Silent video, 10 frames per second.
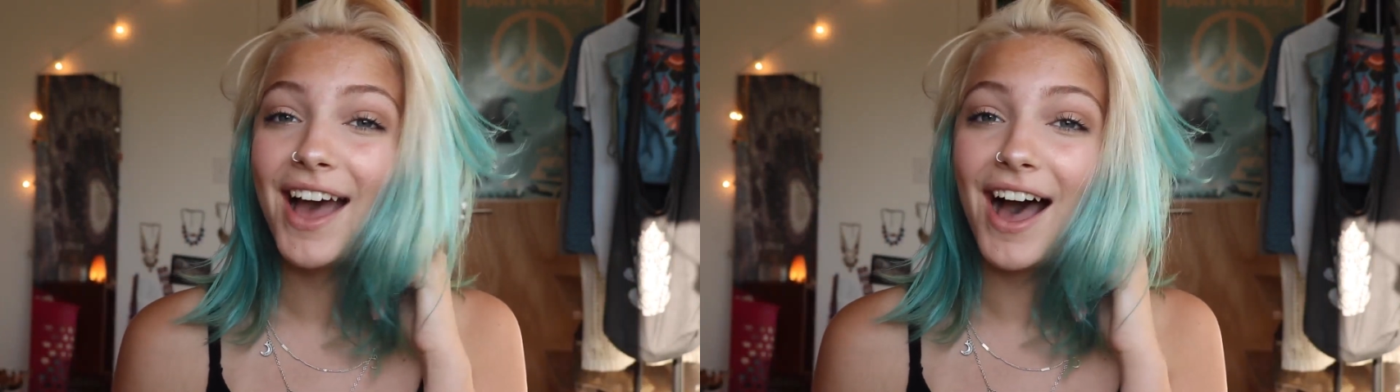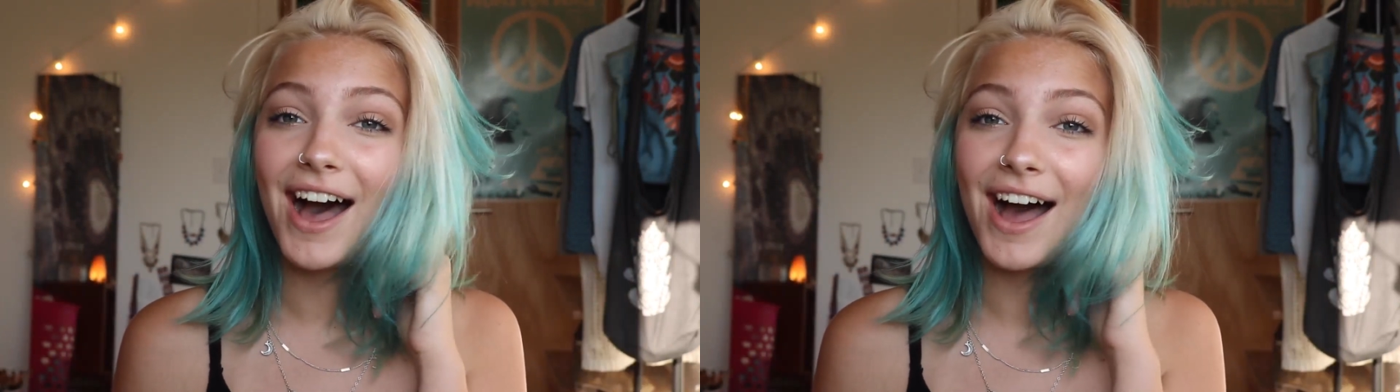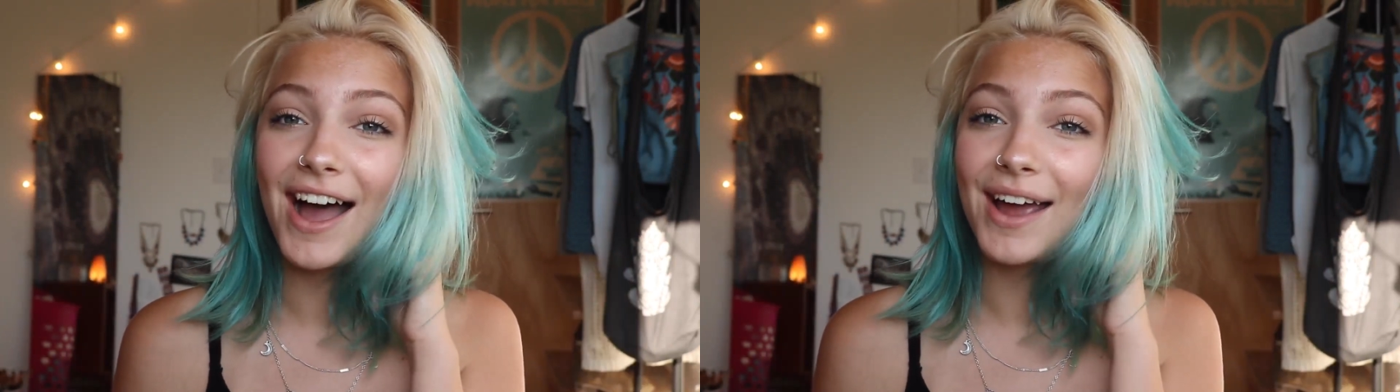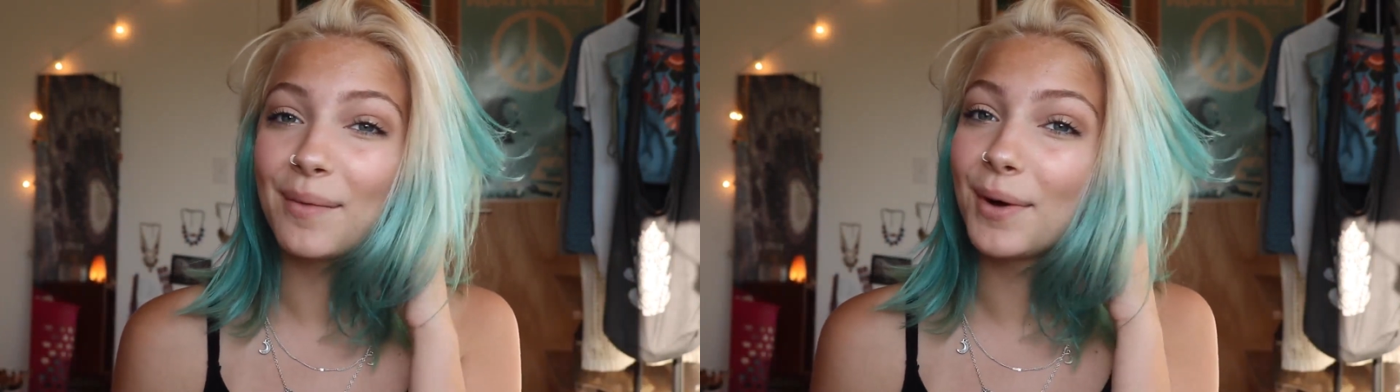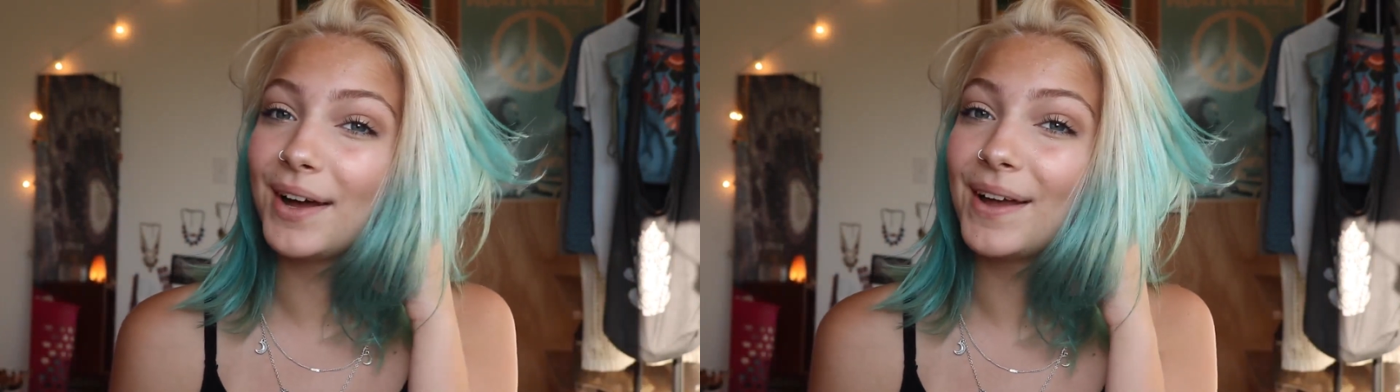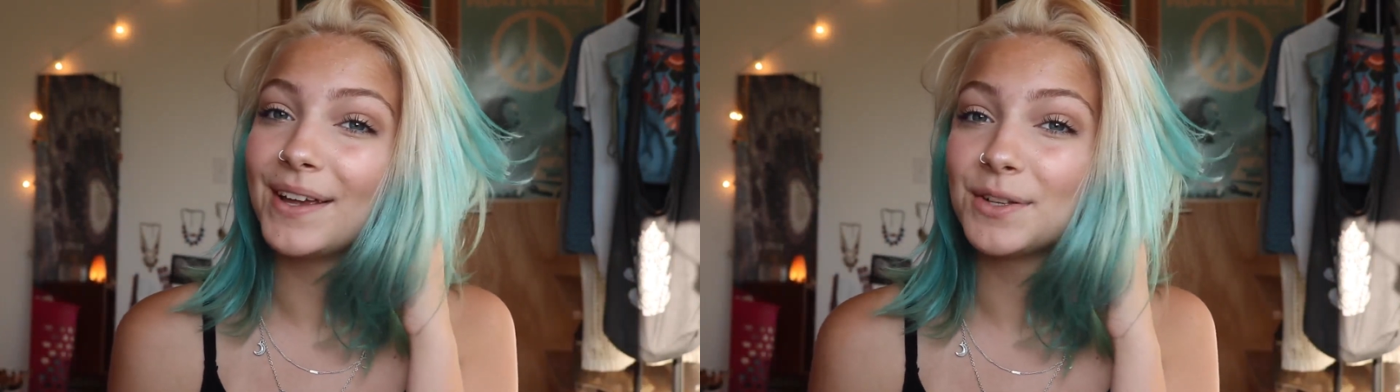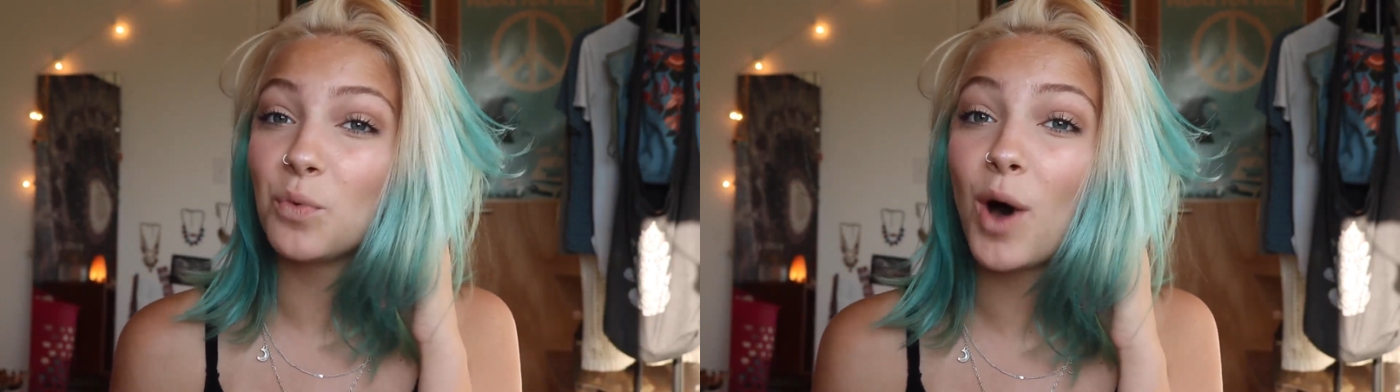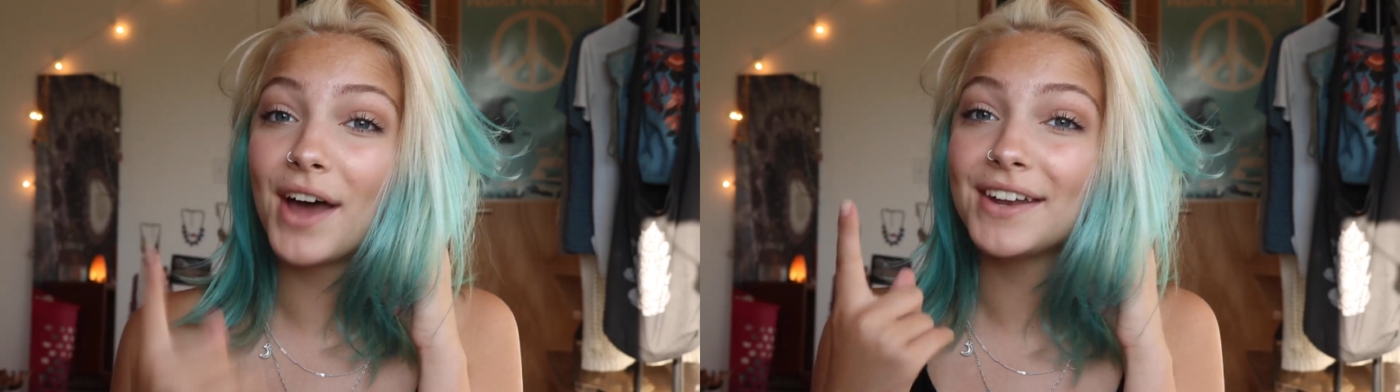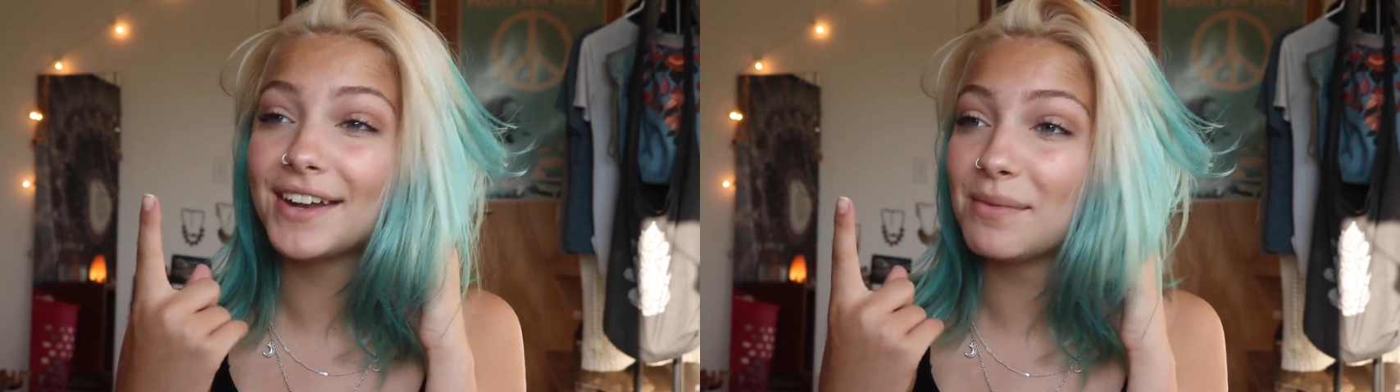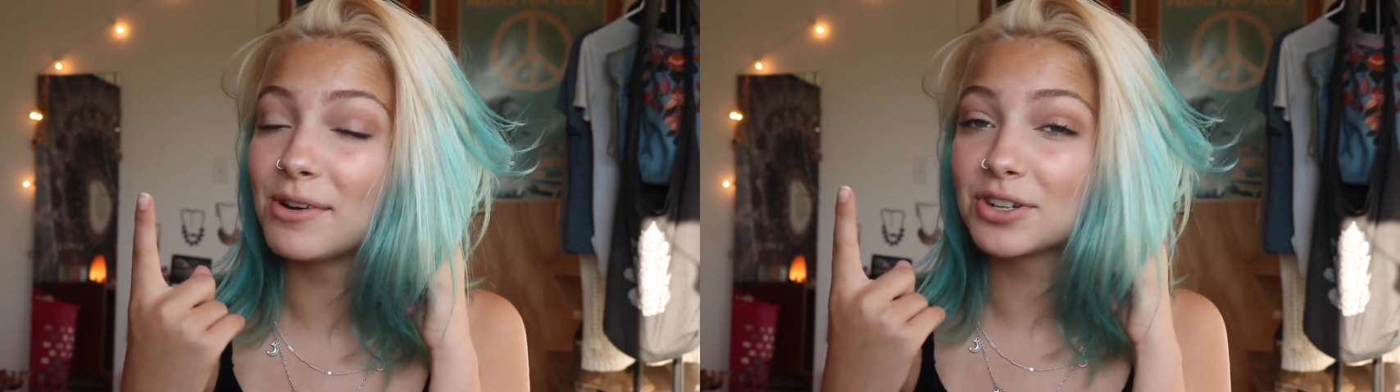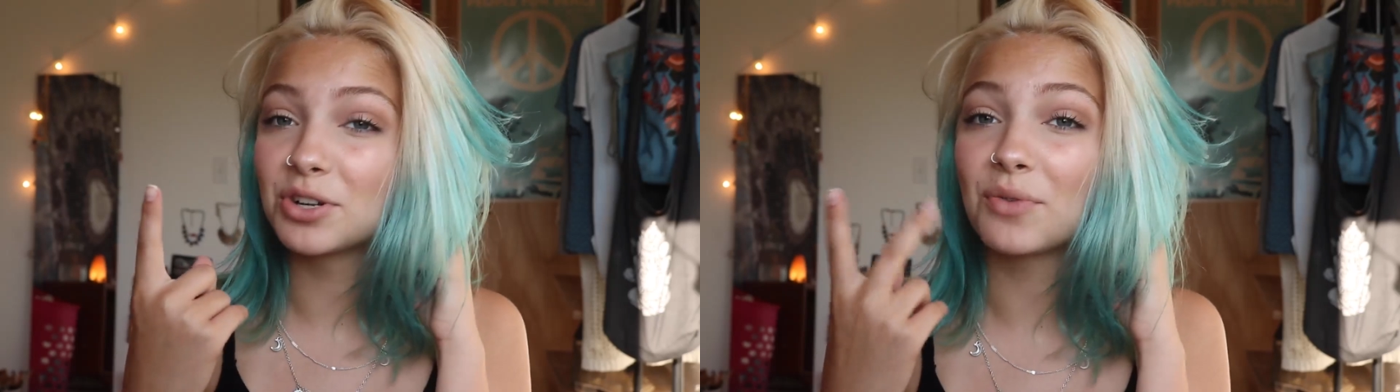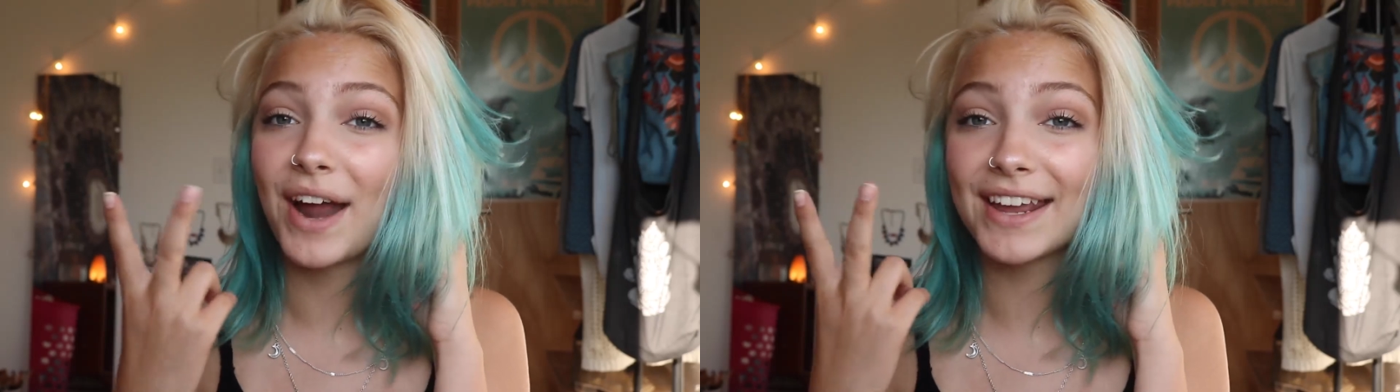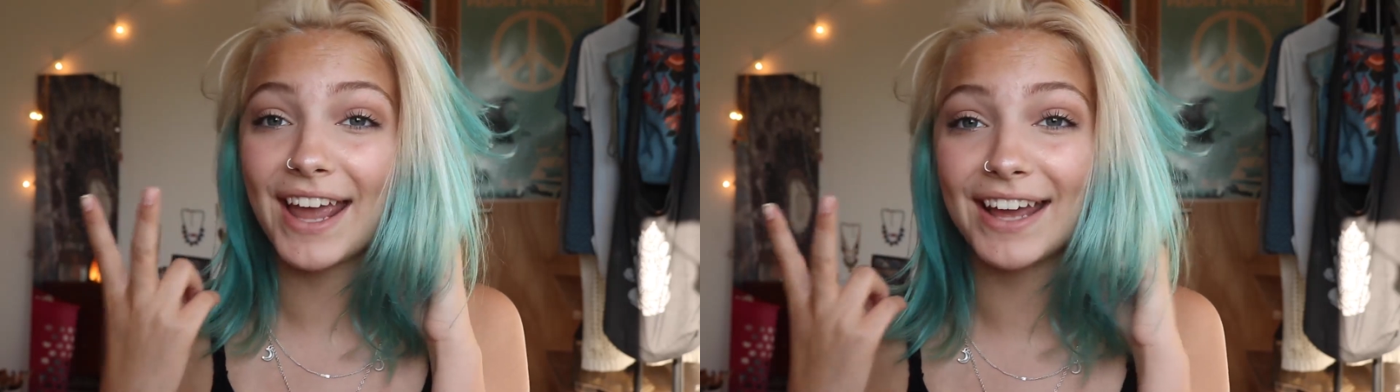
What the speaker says: I was 1, an emotional wreck,